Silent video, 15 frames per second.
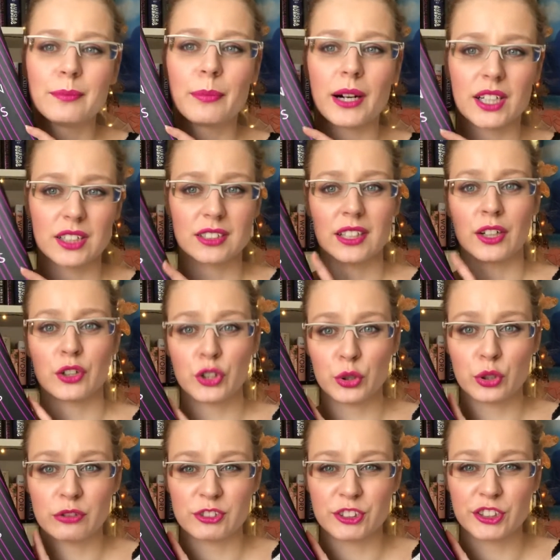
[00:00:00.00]
parallel
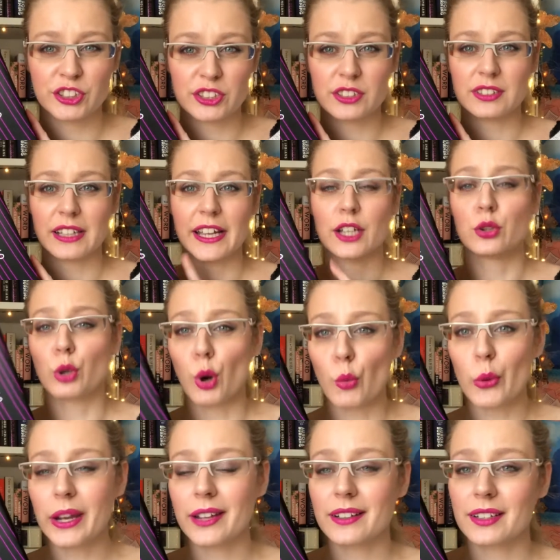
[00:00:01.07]
universes, like
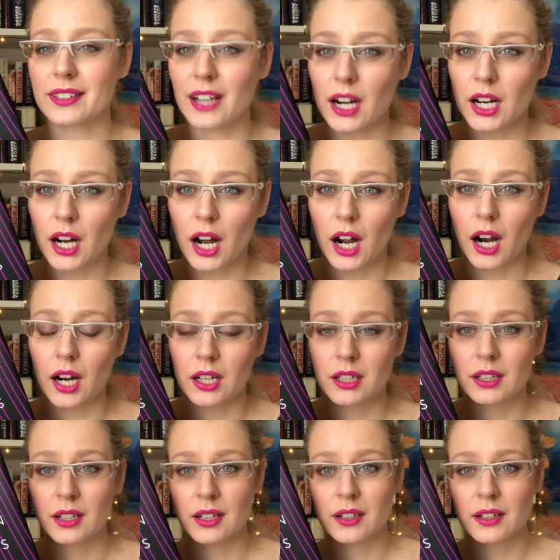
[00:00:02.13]
knowing that there are